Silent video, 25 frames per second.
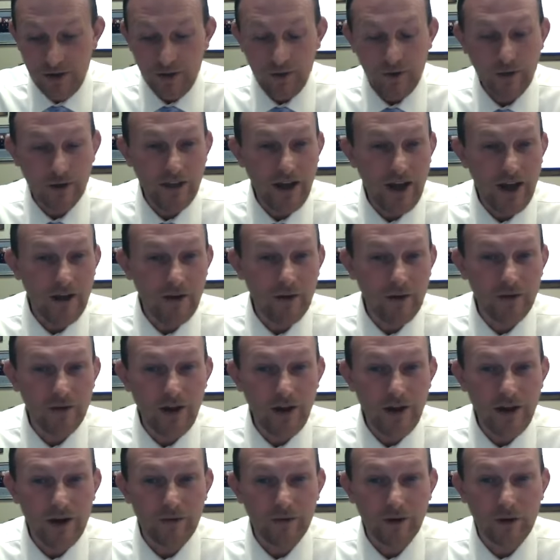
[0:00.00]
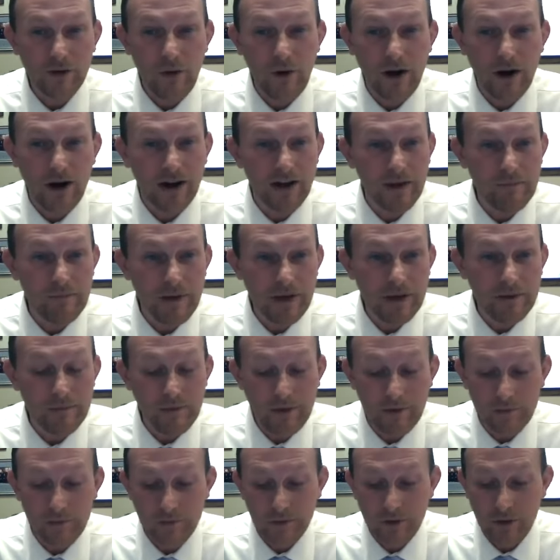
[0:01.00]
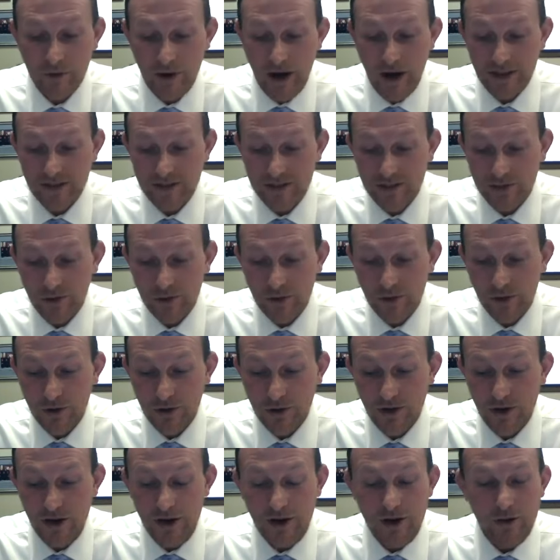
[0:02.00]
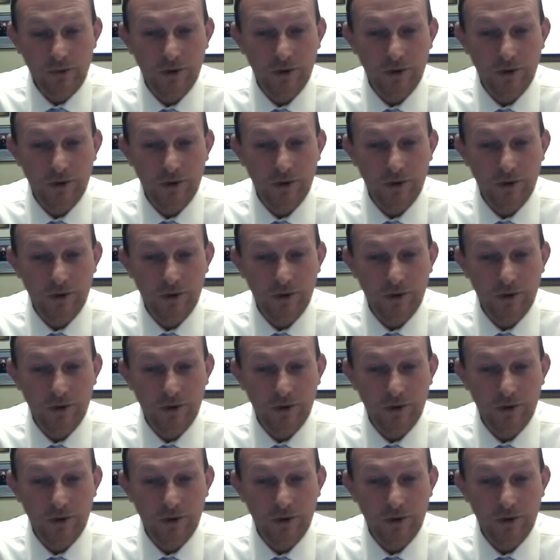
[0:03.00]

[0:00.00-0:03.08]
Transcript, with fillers: without uh, requiring a minimum credit score,